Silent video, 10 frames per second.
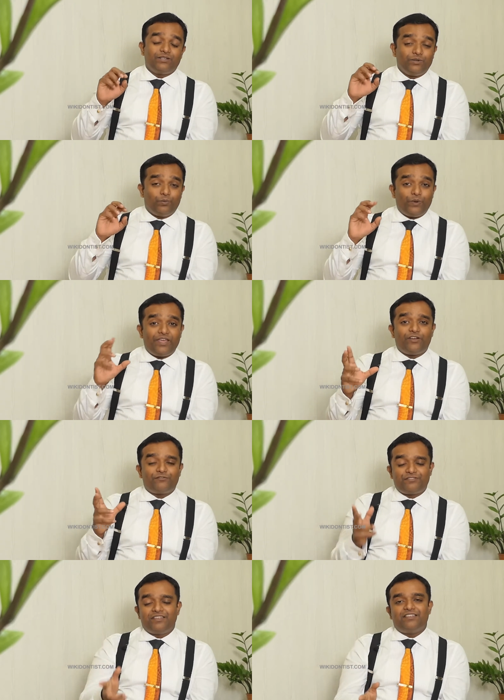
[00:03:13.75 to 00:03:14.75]
the way of
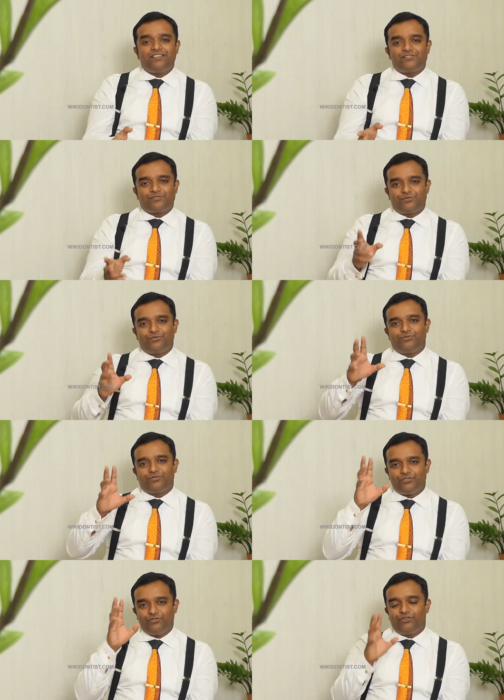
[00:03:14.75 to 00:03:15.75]
thinking to do
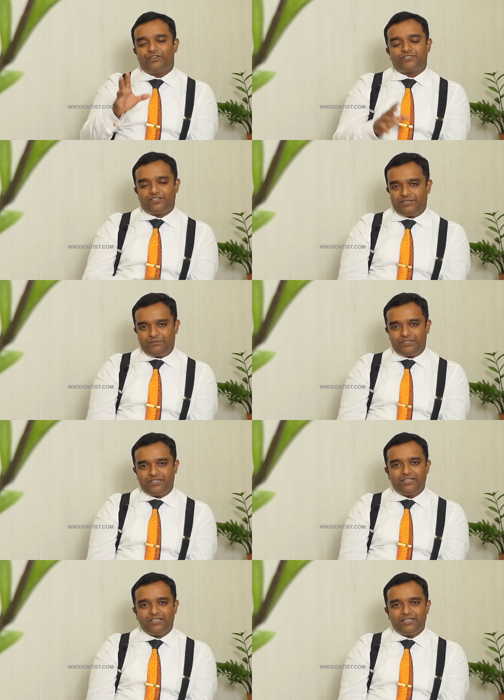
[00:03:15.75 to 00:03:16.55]
your treatment.